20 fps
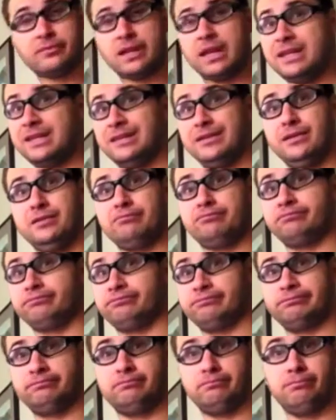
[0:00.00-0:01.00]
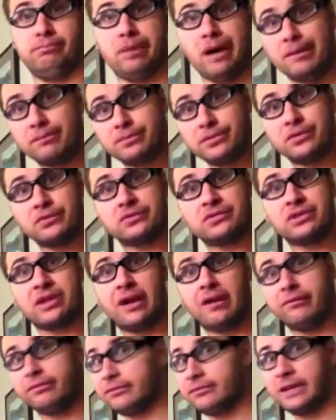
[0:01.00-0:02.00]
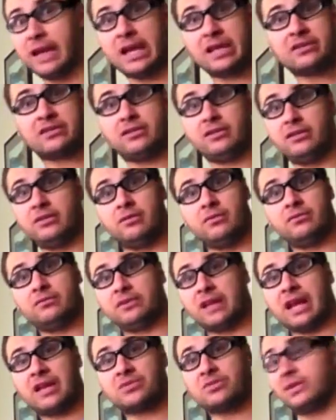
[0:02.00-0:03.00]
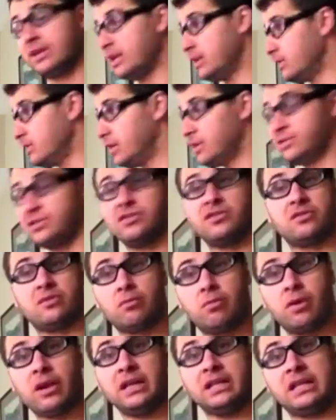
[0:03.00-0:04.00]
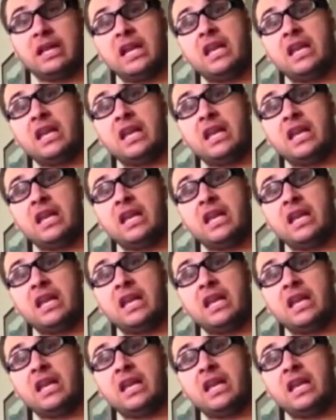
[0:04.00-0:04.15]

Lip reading: and you bump yourself, that's what it does to your brain.